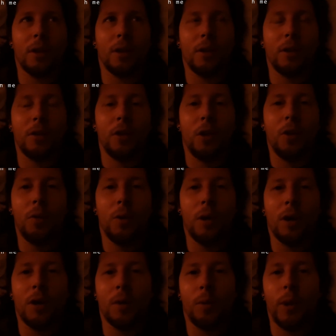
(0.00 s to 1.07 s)
you know,
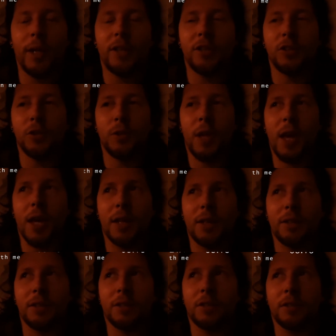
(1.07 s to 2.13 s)
way to do that
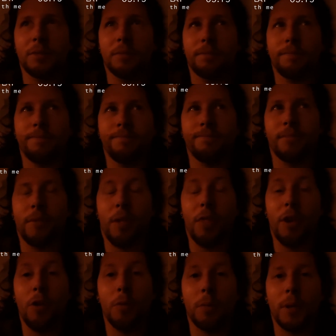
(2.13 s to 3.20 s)
is
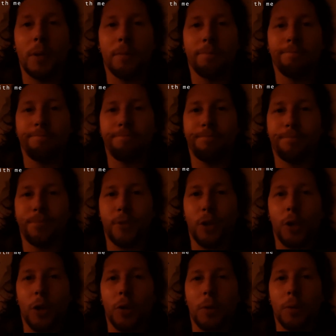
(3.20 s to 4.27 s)
therapy, you
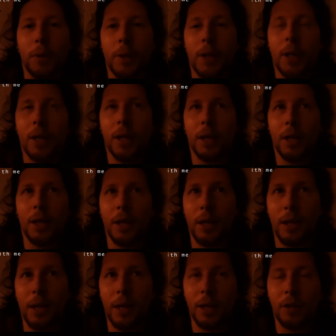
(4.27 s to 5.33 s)
know.
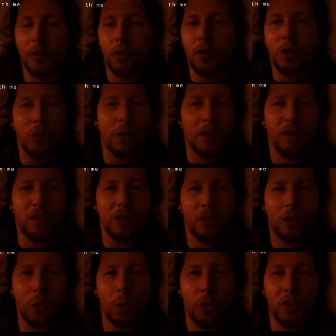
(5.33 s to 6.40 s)
And you don't
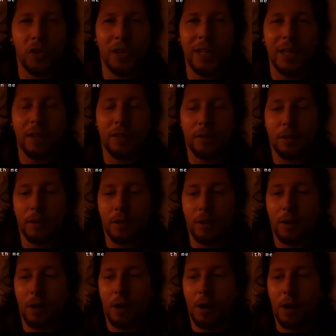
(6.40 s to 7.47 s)
necessarily always need
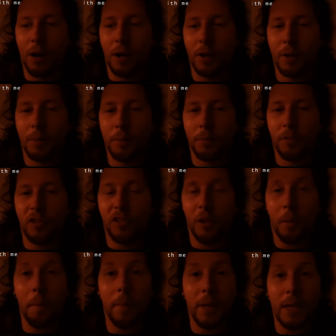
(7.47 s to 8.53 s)

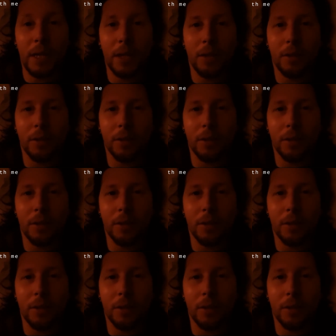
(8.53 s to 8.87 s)
somebody